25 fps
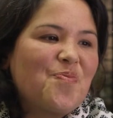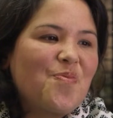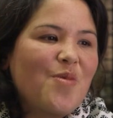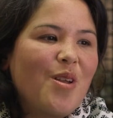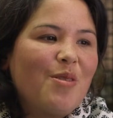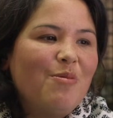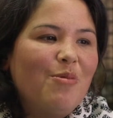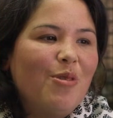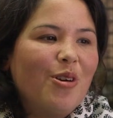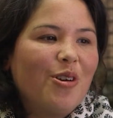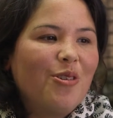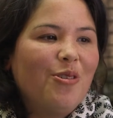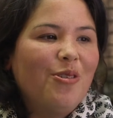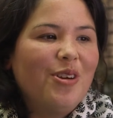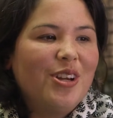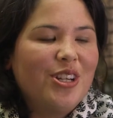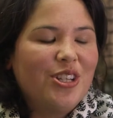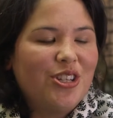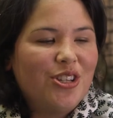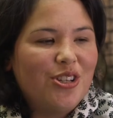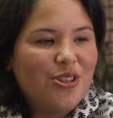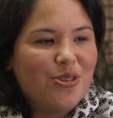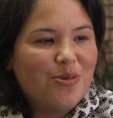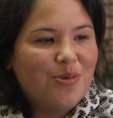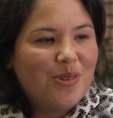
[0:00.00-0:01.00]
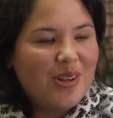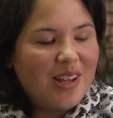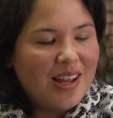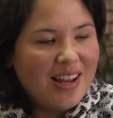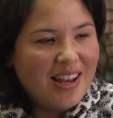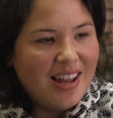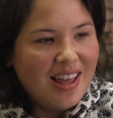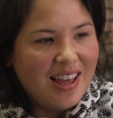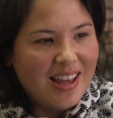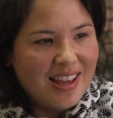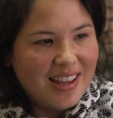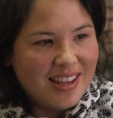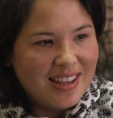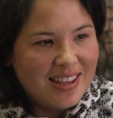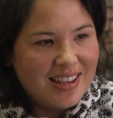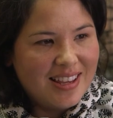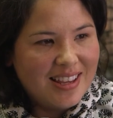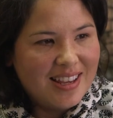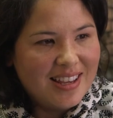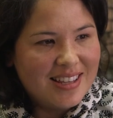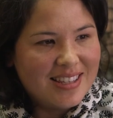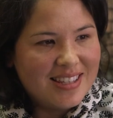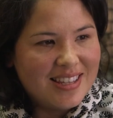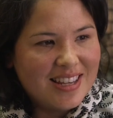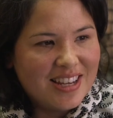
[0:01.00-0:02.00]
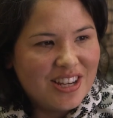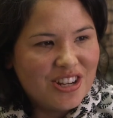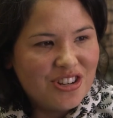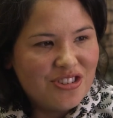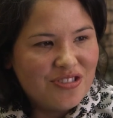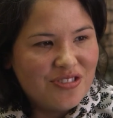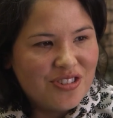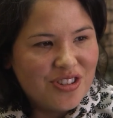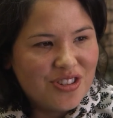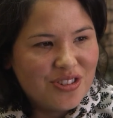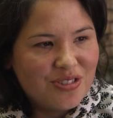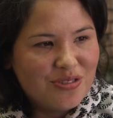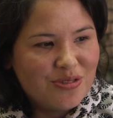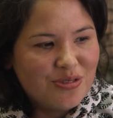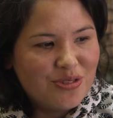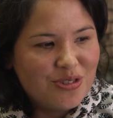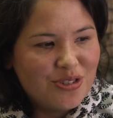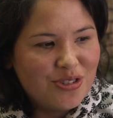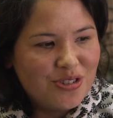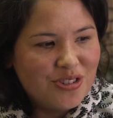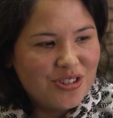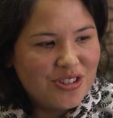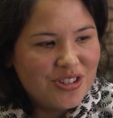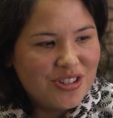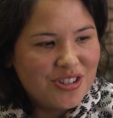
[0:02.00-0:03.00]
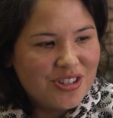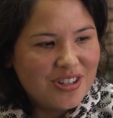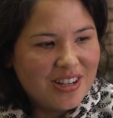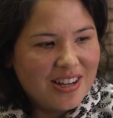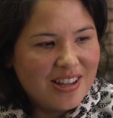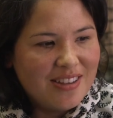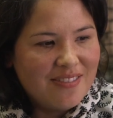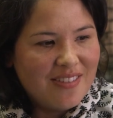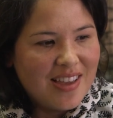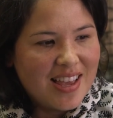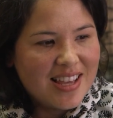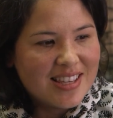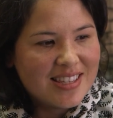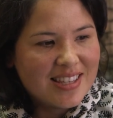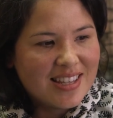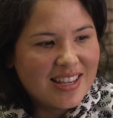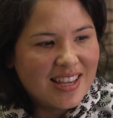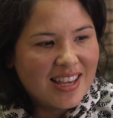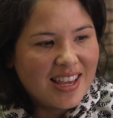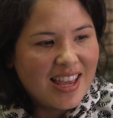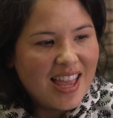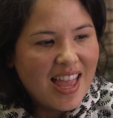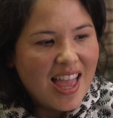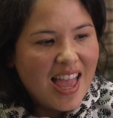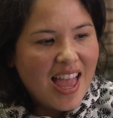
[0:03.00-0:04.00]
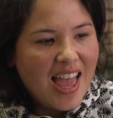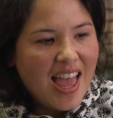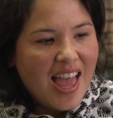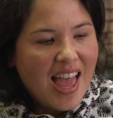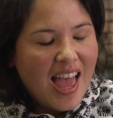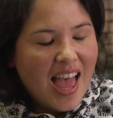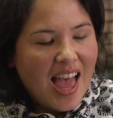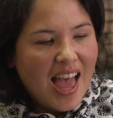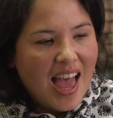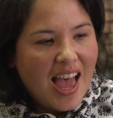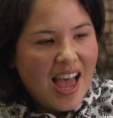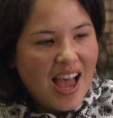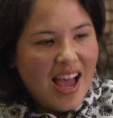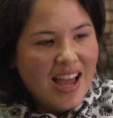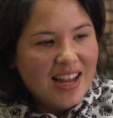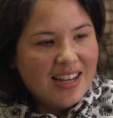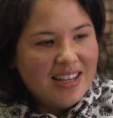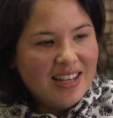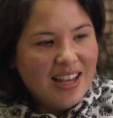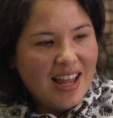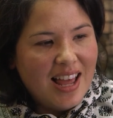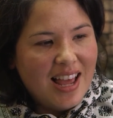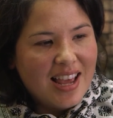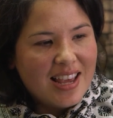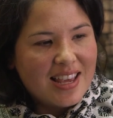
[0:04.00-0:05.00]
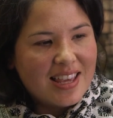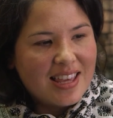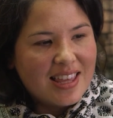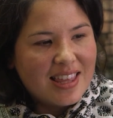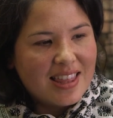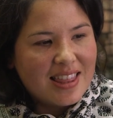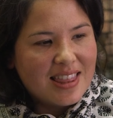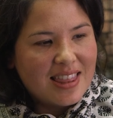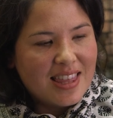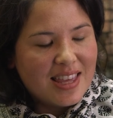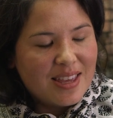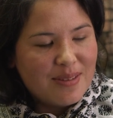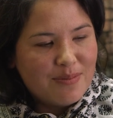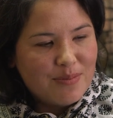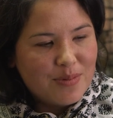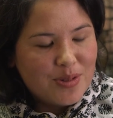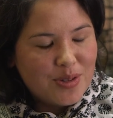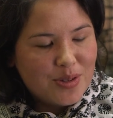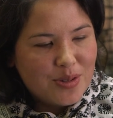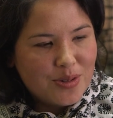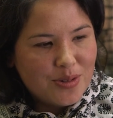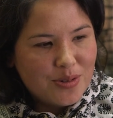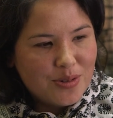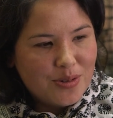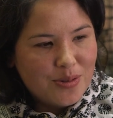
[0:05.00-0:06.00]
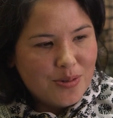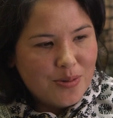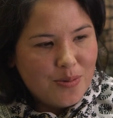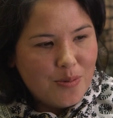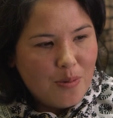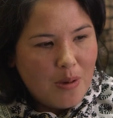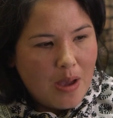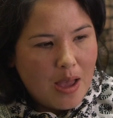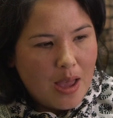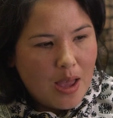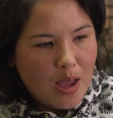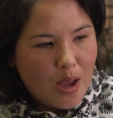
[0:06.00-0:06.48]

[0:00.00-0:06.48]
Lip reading: What questions would I like a secondary school student to leave asking? I'd like them to